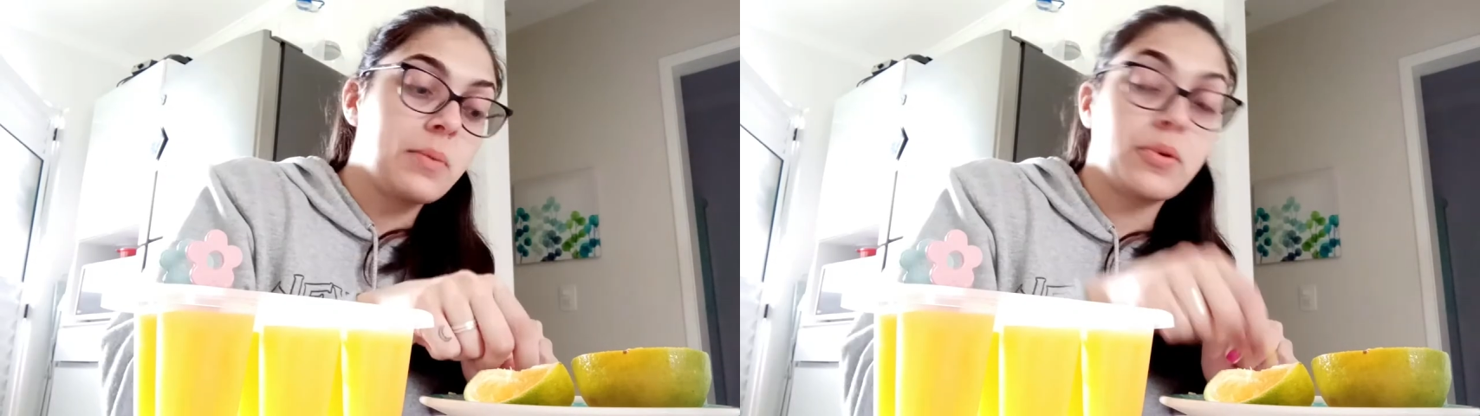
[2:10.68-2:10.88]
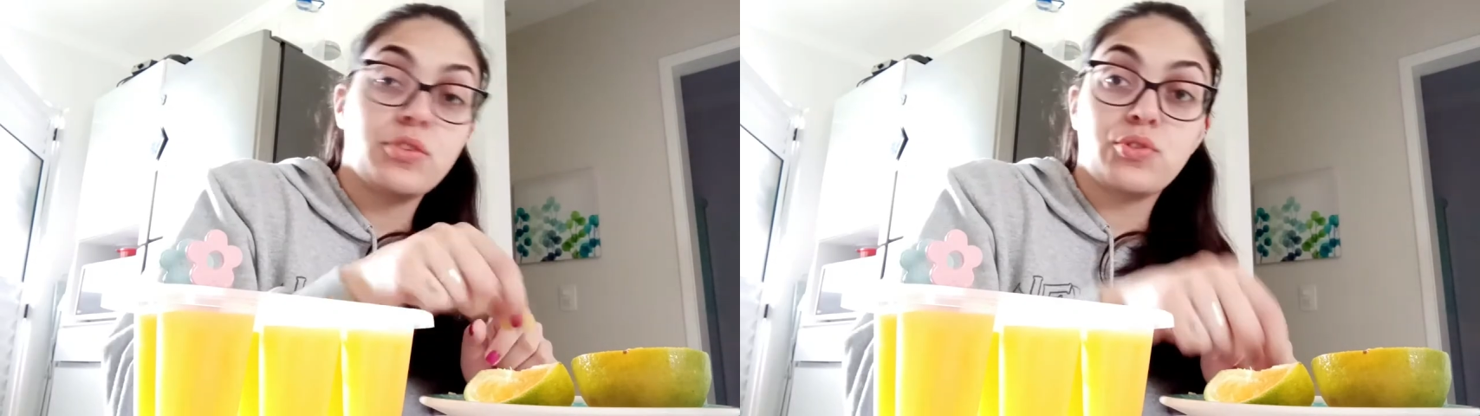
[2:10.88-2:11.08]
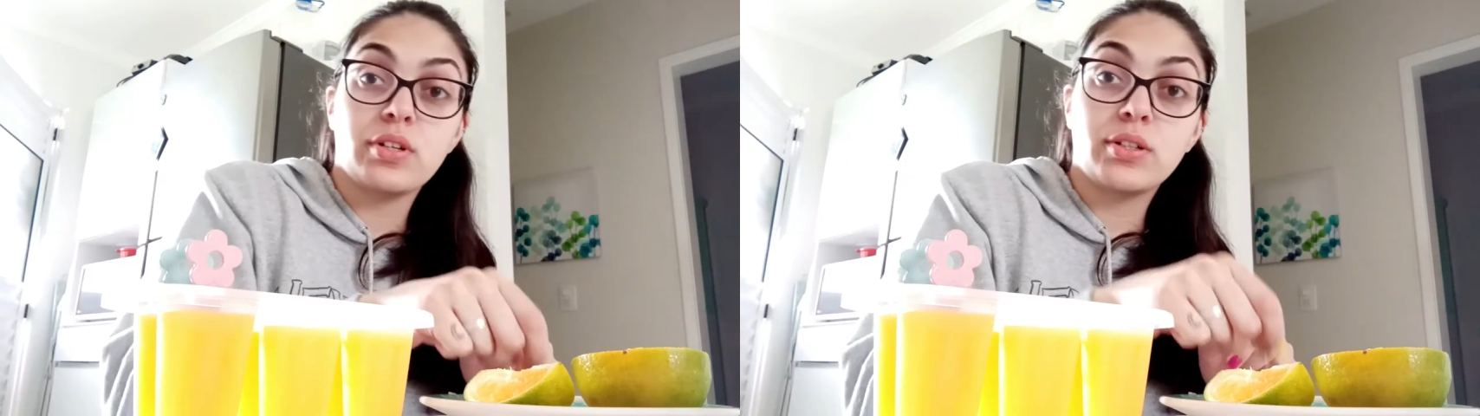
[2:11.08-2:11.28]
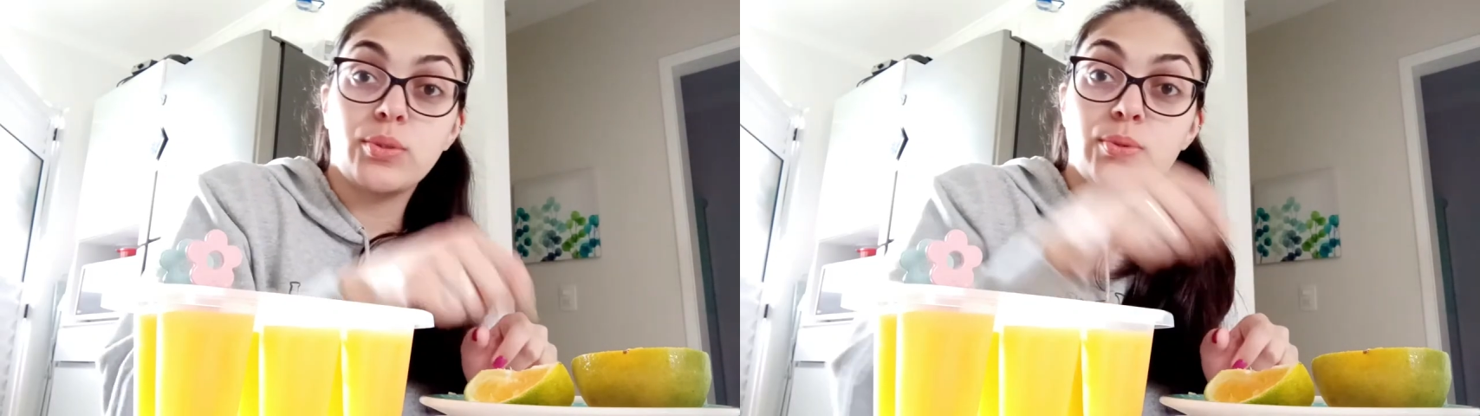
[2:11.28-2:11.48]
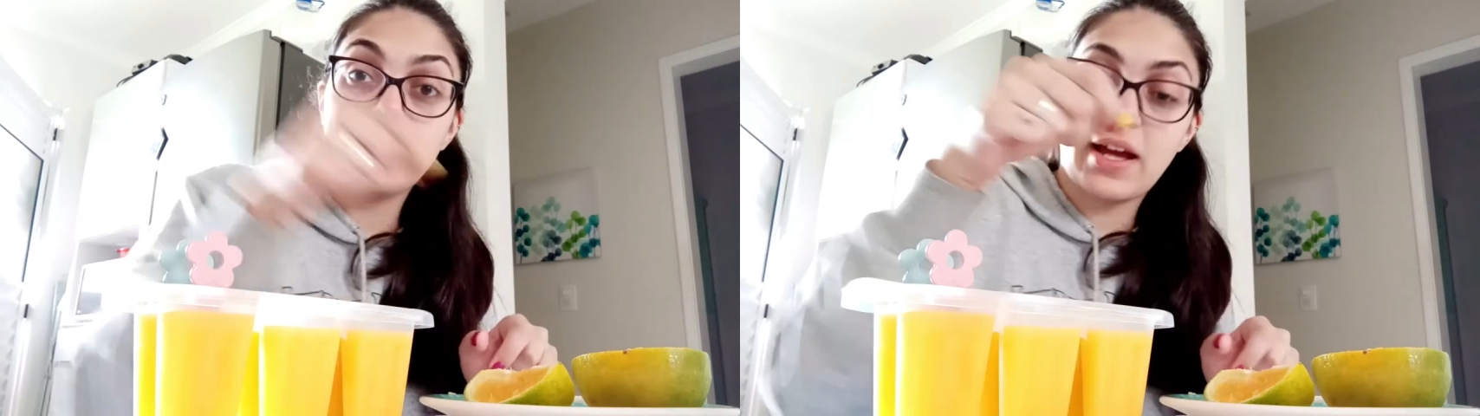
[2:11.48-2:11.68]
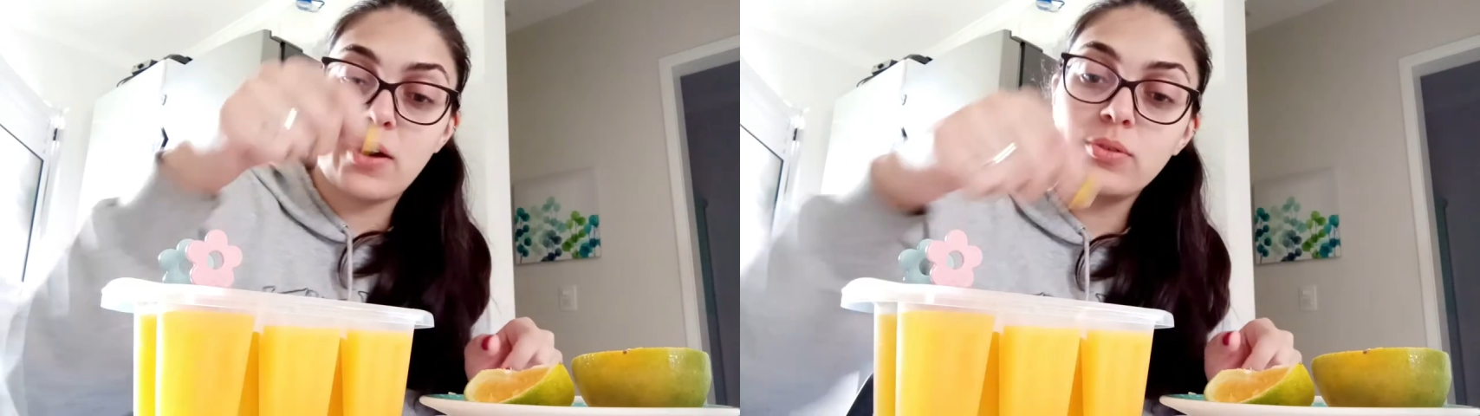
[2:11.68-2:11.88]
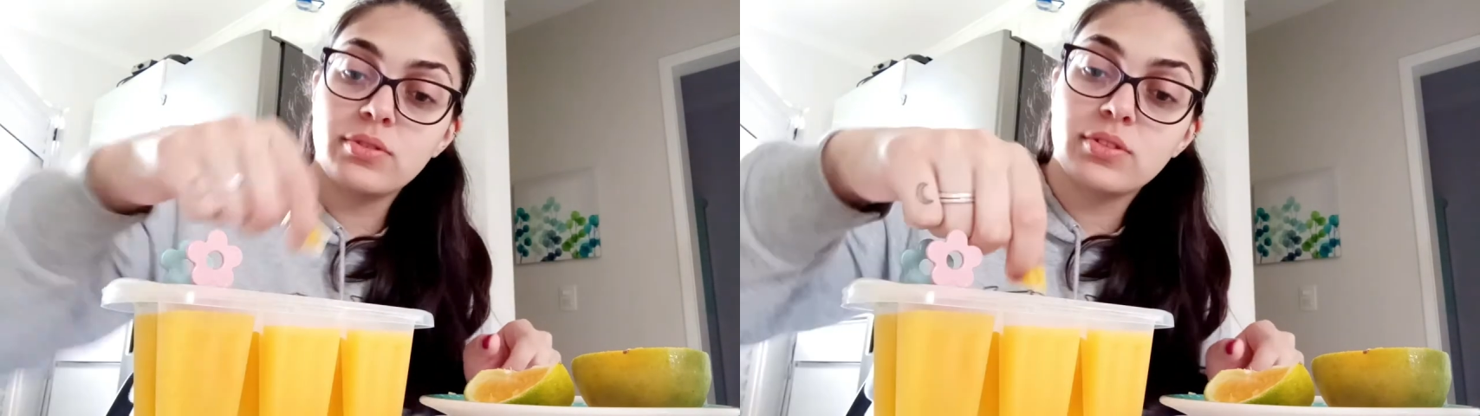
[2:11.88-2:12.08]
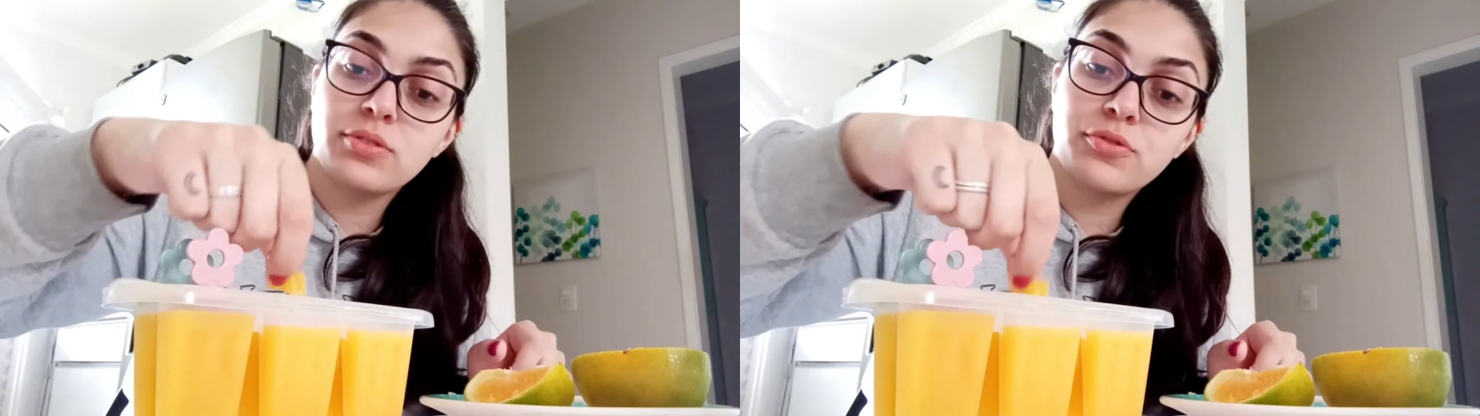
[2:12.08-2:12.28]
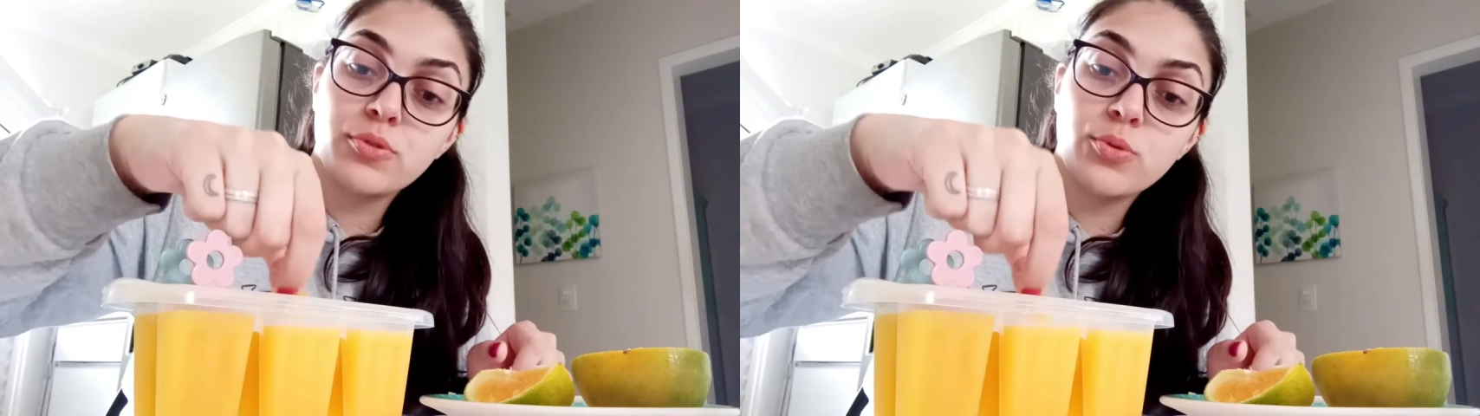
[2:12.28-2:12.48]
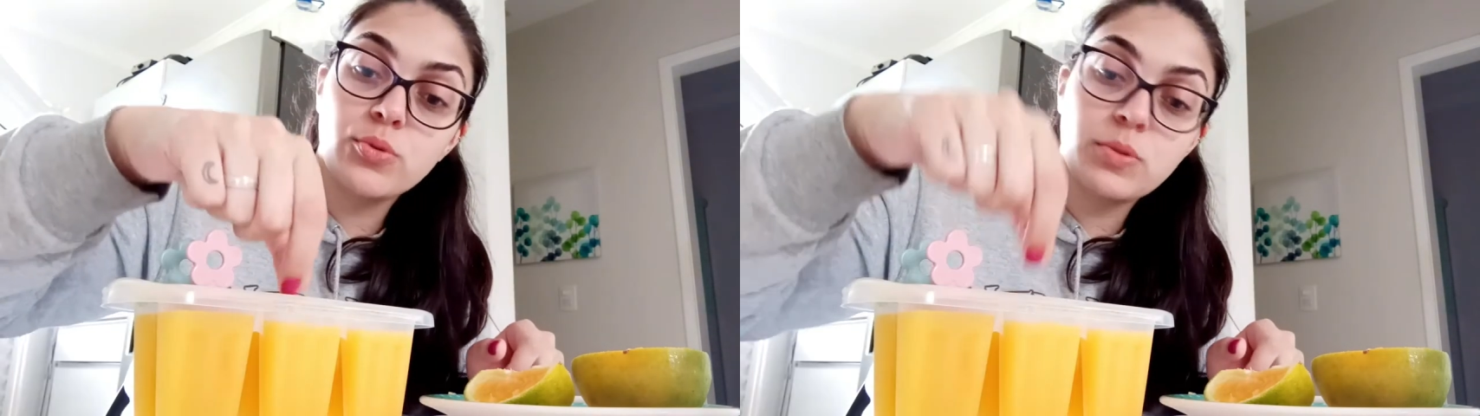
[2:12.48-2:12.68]
I'm going to include now the
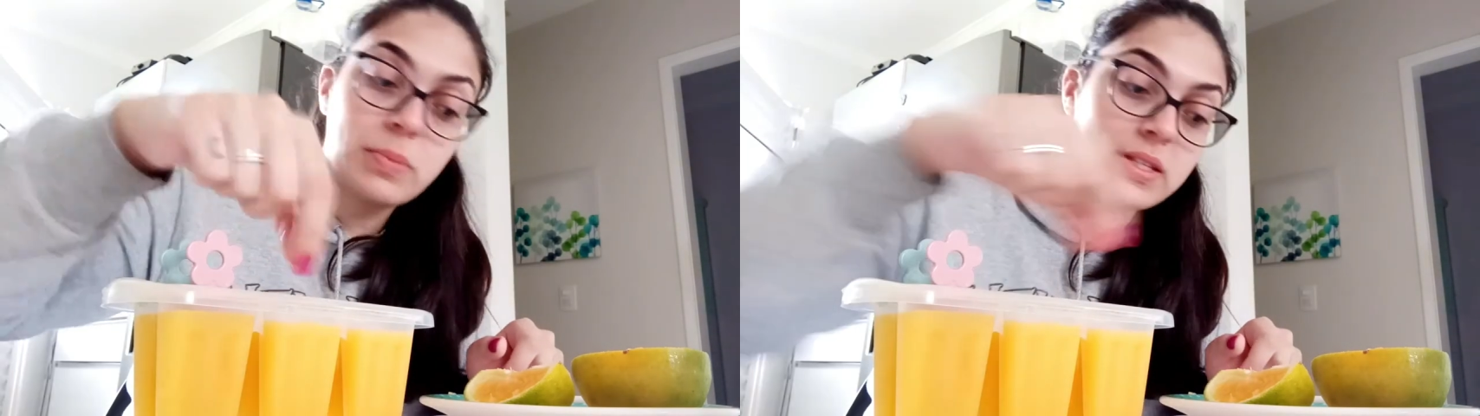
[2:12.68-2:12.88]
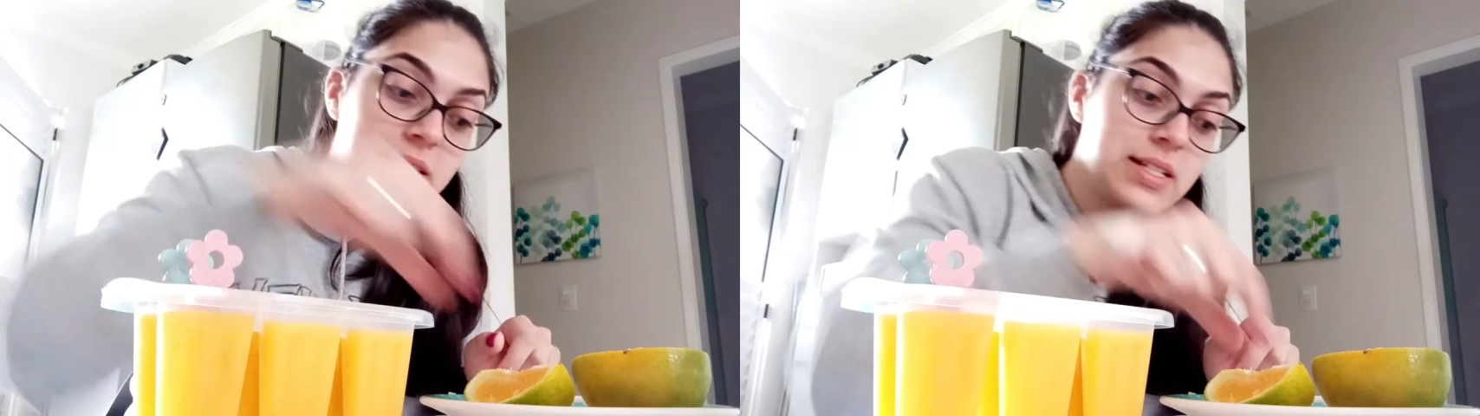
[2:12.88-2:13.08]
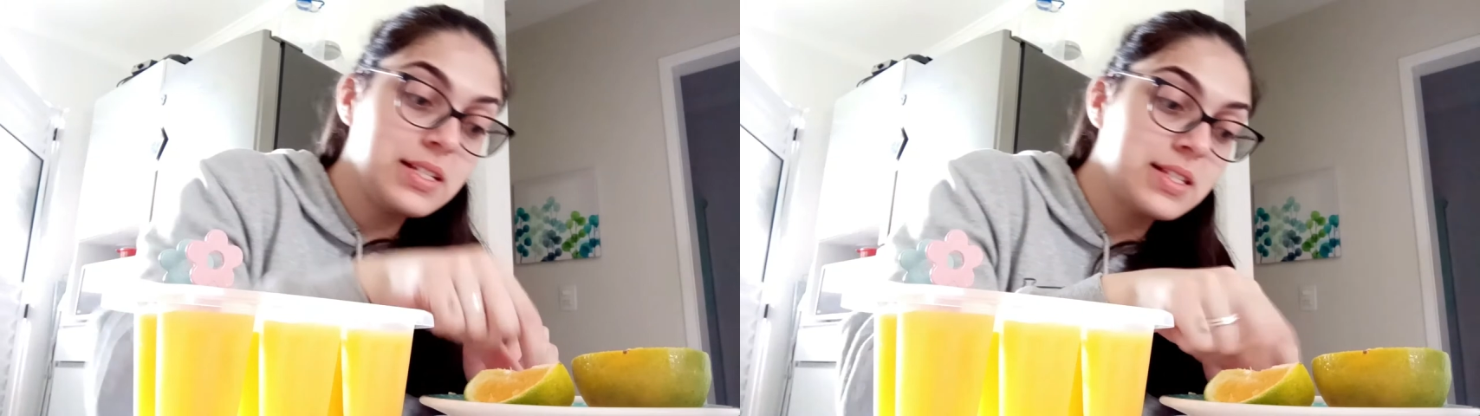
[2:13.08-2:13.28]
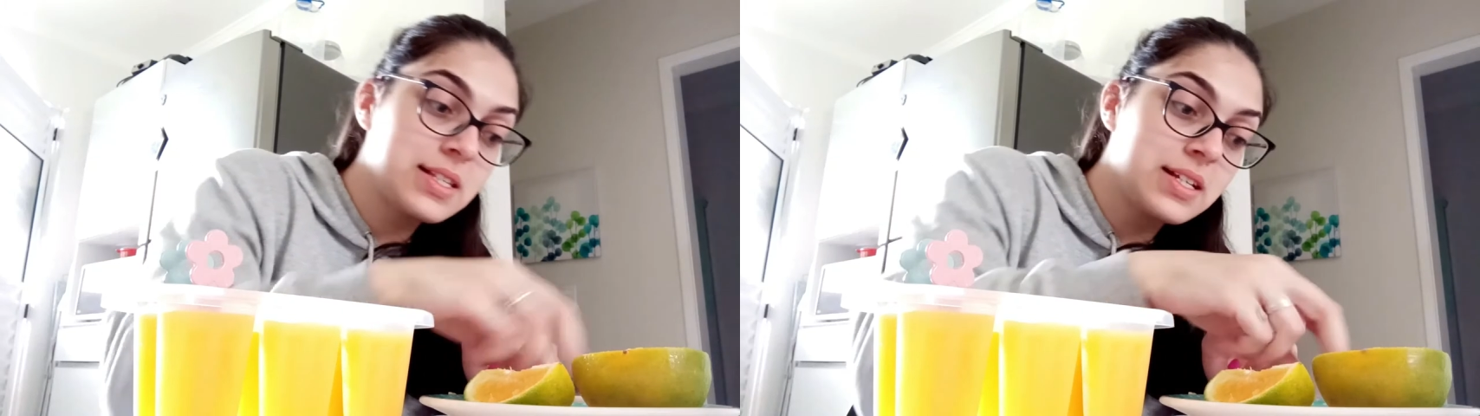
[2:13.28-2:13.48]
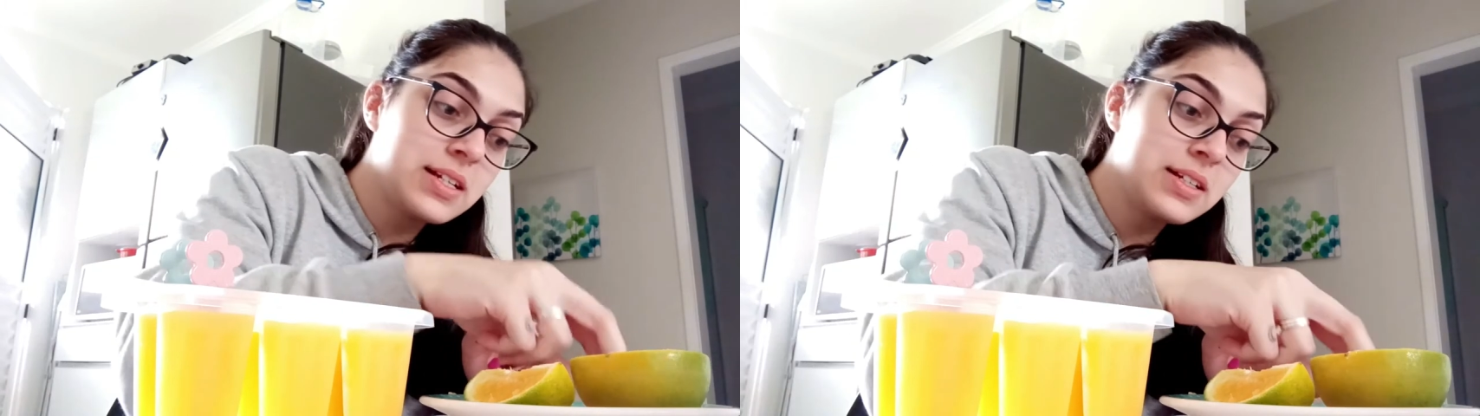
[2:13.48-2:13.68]
fruit pieces.